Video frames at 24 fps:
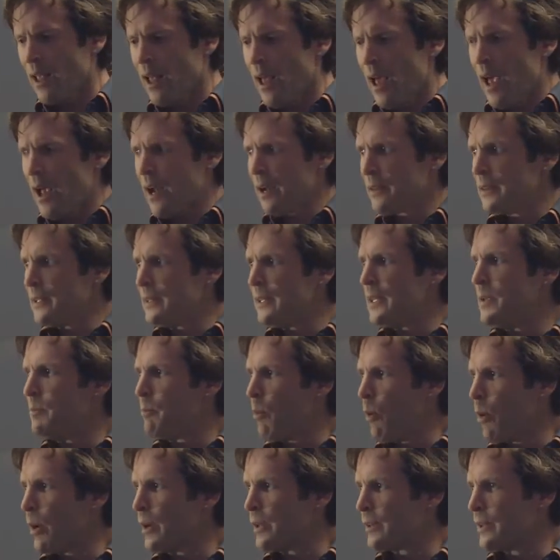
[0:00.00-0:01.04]
And I think the
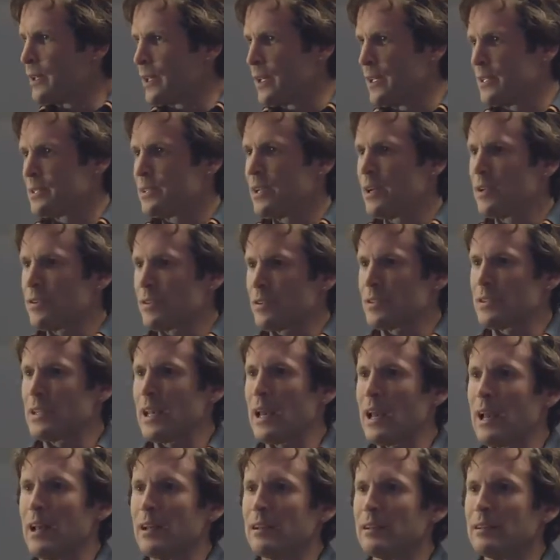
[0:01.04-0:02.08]
important thing is to
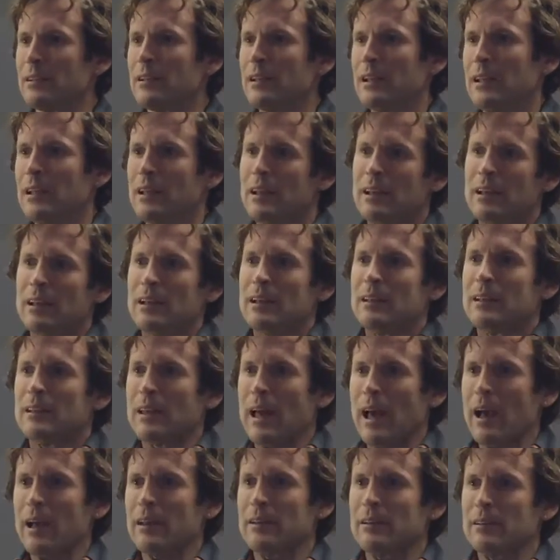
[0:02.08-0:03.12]
understand
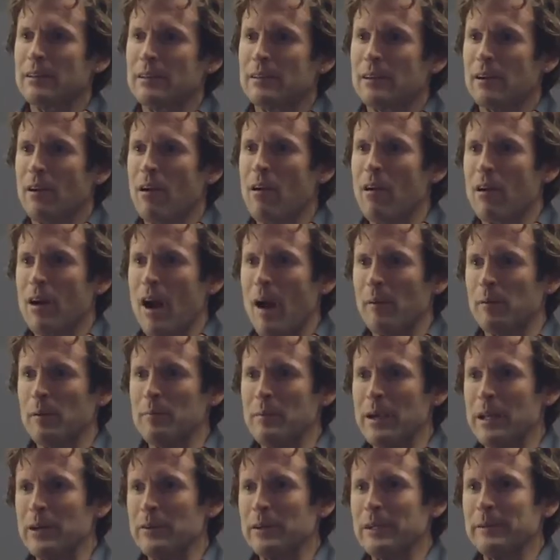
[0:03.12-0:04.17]
that they're all
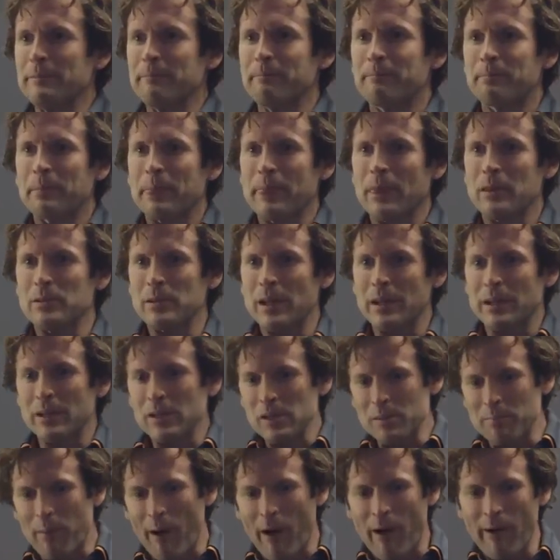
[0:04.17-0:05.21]
complementary. So again,
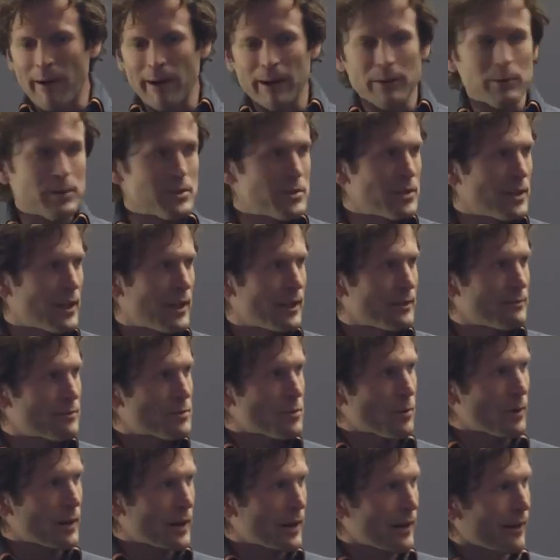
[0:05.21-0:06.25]
here's Pari when she had
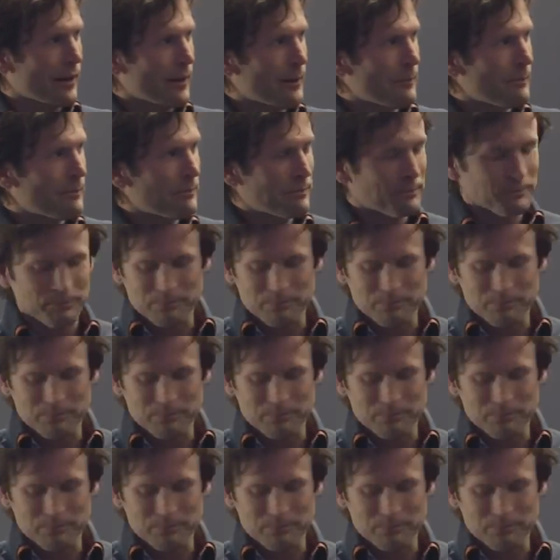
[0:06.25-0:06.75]
short hair.